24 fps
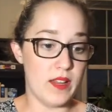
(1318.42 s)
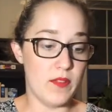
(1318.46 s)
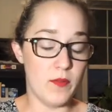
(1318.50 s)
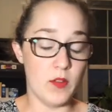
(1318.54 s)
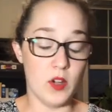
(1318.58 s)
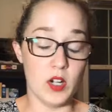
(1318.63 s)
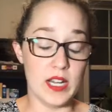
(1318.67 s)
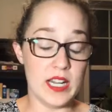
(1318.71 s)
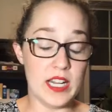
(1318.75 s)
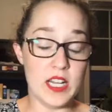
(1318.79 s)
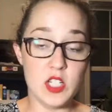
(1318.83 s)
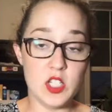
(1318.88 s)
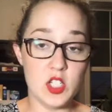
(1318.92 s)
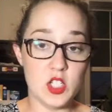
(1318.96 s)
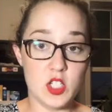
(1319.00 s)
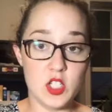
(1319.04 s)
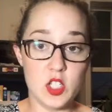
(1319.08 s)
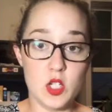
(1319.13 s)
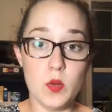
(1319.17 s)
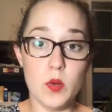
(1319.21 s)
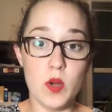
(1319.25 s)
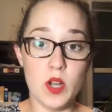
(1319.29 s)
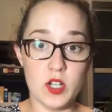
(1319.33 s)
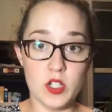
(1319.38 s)
for each
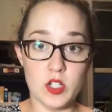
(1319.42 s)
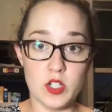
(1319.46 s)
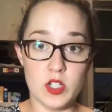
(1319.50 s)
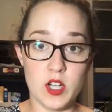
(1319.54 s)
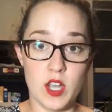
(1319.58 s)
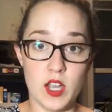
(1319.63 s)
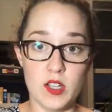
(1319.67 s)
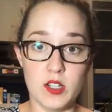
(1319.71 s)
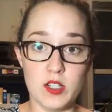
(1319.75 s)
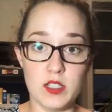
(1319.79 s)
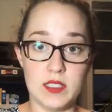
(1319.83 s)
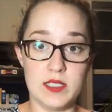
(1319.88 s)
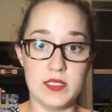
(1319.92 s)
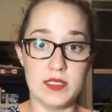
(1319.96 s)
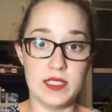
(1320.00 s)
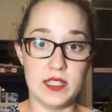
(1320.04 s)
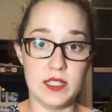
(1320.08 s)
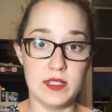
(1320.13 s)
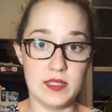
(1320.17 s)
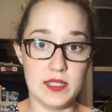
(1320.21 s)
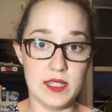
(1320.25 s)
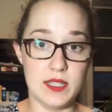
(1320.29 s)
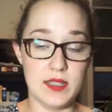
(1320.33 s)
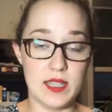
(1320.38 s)
$200 in
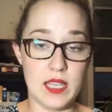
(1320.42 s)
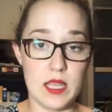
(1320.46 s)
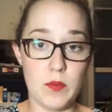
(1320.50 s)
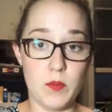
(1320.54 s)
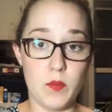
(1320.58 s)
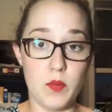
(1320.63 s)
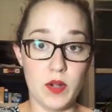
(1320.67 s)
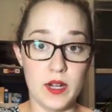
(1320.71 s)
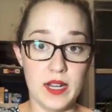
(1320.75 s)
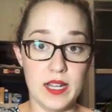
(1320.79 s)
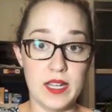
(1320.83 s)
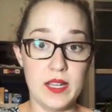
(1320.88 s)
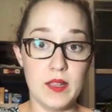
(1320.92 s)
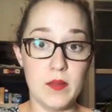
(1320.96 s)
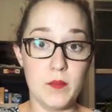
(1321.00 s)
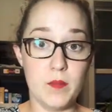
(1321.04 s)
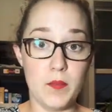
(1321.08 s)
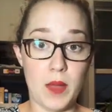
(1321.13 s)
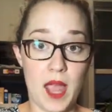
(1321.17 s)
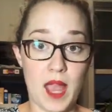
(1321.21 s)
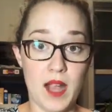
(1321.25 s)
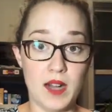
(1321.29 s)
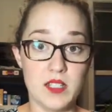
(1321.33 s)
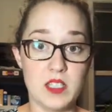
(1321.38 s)
sales that they bring
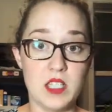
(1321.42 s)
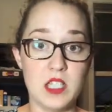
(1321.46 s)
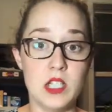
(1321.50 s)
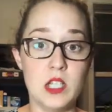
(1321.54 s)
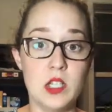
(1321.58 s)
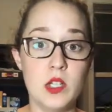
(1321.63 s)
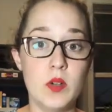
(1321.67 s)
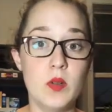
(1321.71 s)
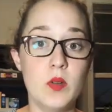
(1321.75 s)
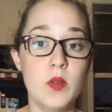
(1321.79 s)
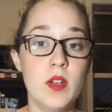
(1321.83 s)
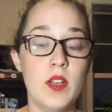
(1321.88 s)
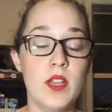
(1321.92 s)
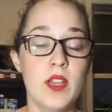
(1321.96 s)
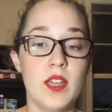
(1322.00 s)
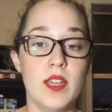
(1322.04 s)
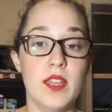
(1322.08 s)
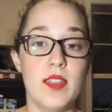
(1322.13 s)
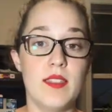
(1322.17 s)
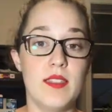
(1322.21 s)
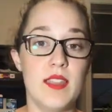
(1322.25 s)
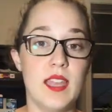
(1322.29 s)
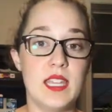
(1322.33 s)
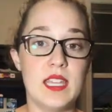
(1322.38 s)
back to you,
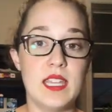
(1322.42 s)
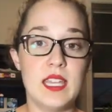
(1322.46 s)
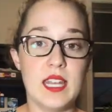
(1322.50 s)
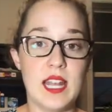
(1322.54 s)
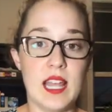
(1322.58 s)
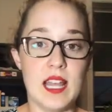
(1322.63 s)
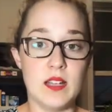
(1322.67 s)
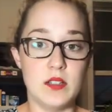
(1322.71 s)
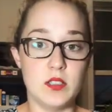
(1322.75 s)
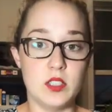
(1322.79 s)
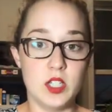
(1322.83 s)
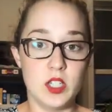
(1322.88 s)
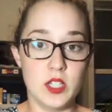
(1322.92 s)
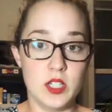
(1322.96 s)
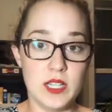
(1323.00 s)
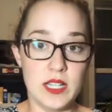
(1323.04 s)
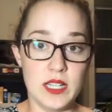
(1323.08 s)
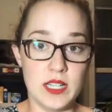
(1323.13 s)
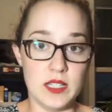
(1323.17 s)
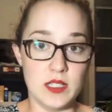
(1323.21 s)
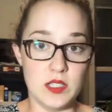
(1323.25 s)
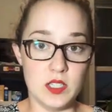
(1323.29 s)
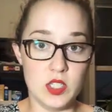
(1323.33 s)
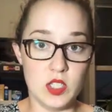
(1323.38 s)
they get entered
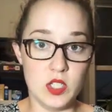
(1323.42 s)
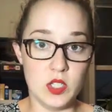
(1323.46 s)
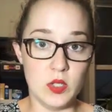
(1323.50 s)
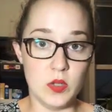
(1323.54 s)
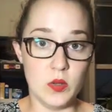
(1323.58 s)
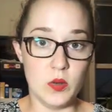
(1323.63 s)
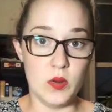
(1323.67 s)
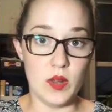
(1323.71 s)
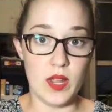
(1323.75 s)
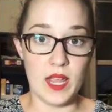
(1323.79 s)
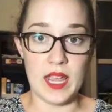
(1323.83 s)
into